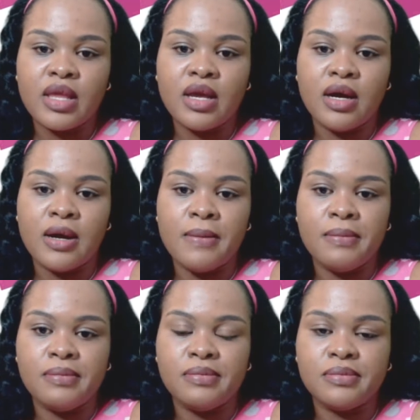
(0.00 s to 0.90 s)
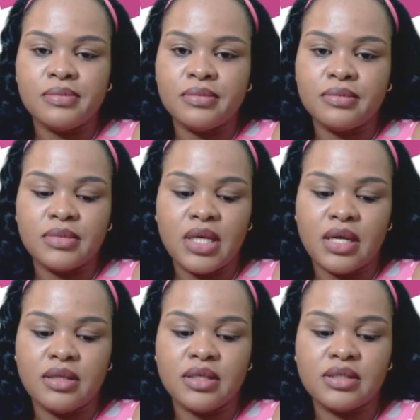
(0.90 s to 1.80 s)
Yeah,
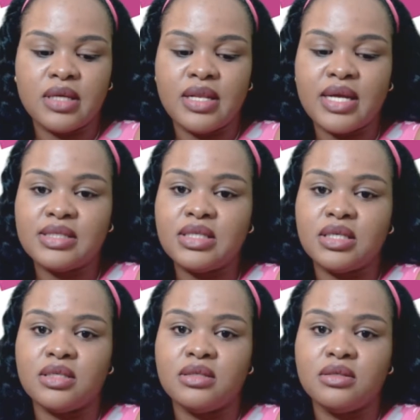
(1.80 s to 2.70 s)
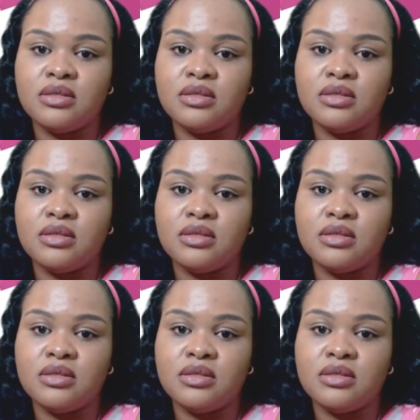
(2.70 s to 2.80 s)
and that's it.